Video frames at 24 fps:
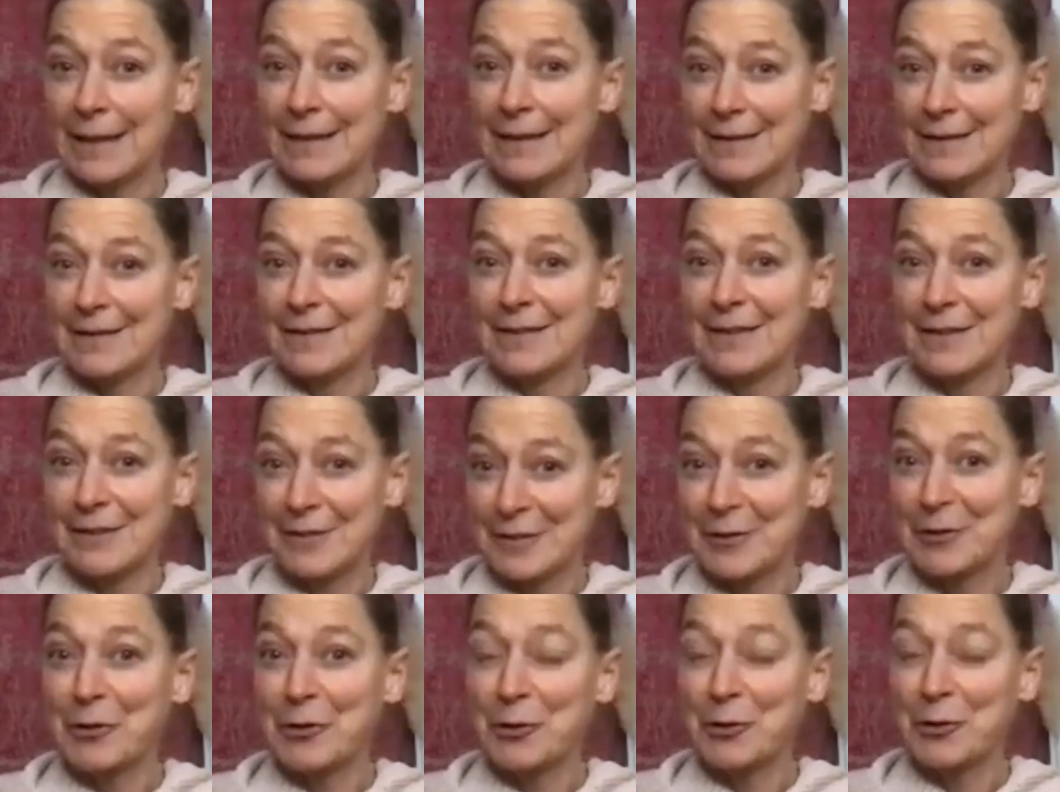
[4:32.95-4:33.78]
this
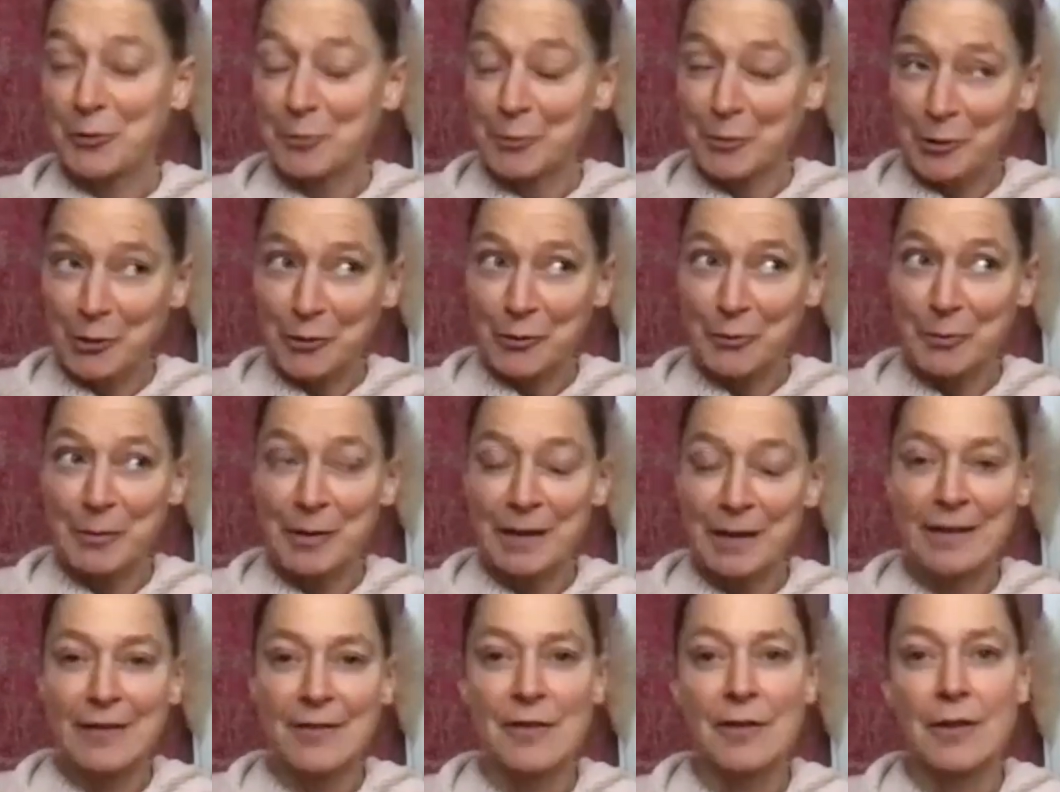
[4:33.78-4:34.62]
course brought me
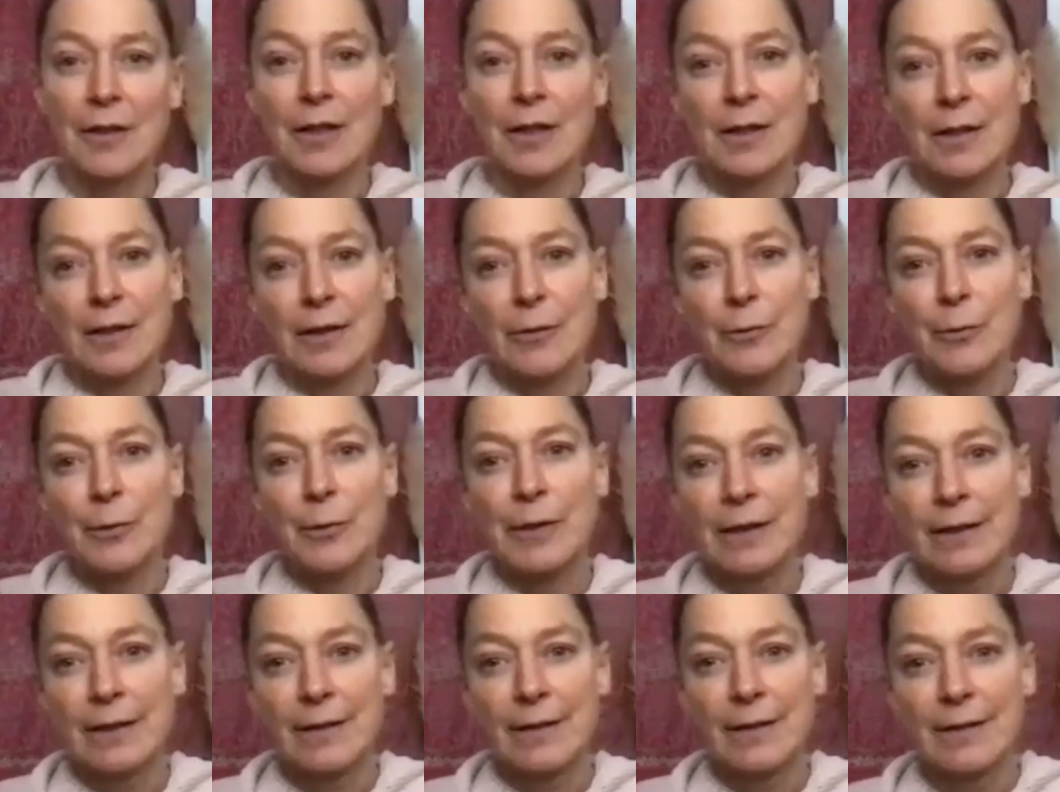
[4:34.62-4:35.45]
this
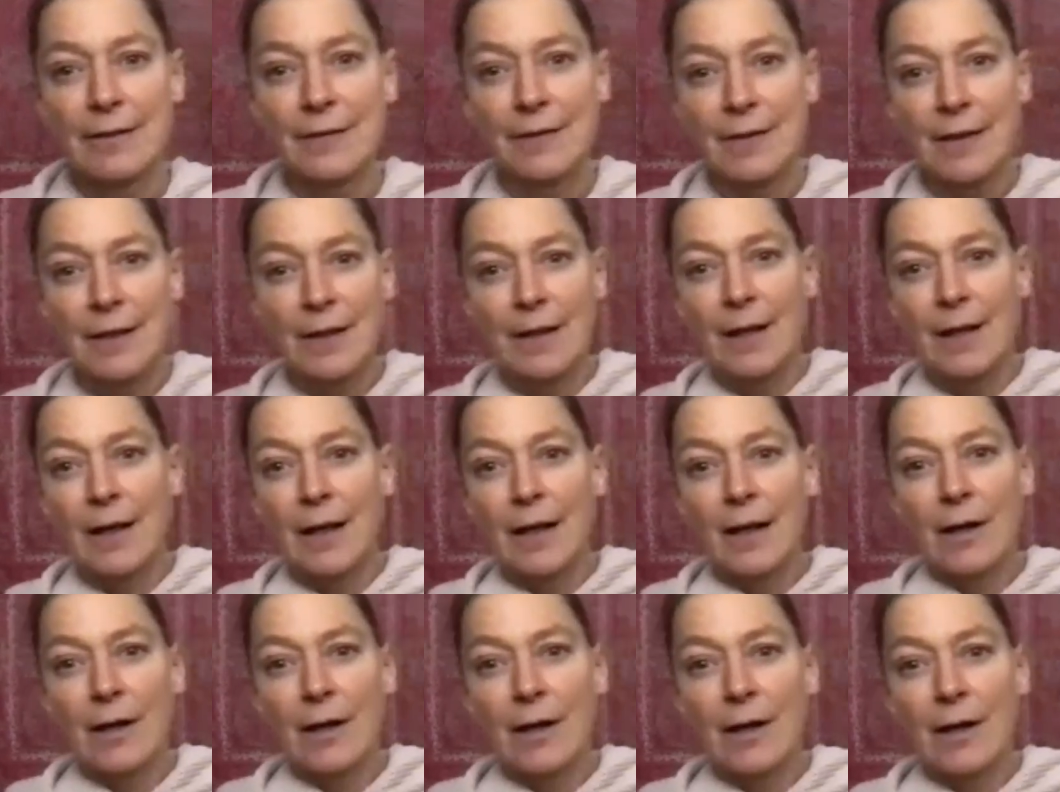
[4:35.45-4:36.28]
awareness.
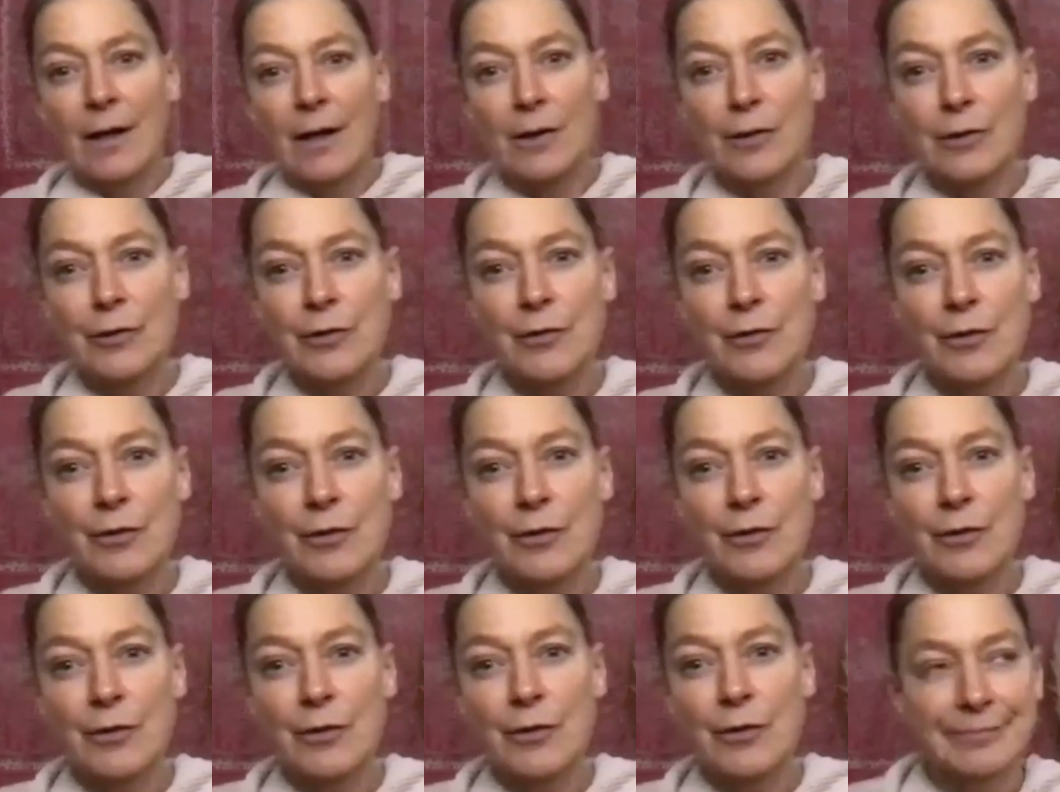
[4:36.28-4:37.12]

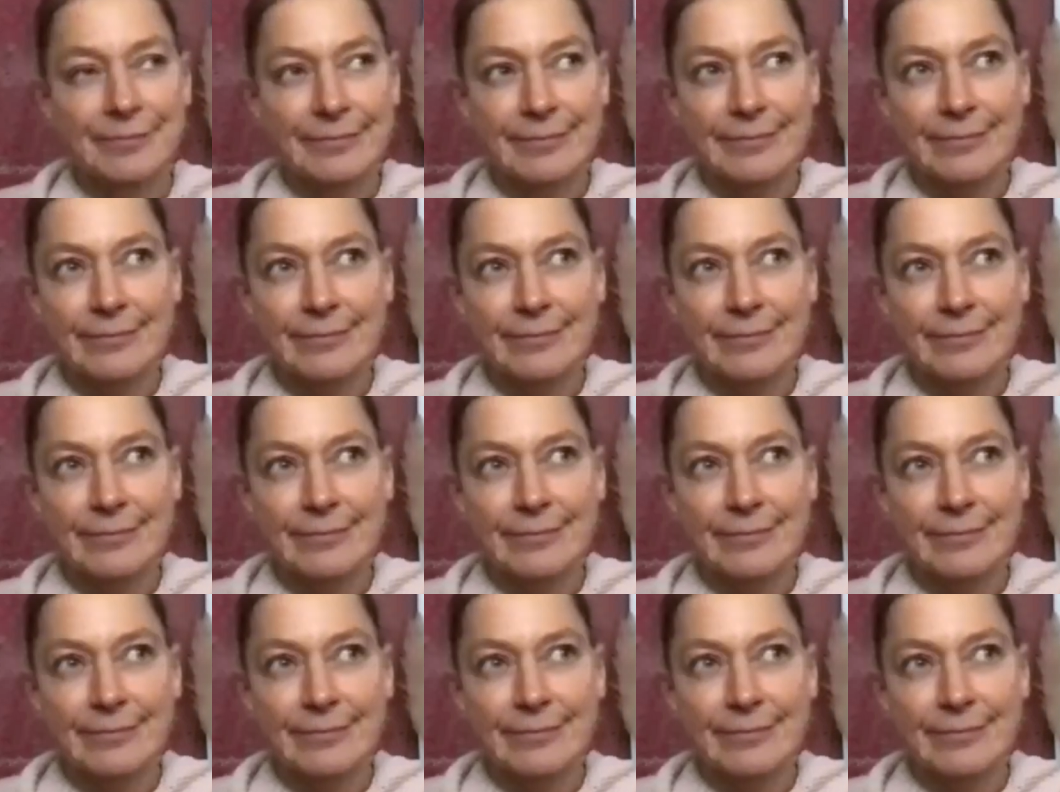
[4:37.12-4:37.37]
Also,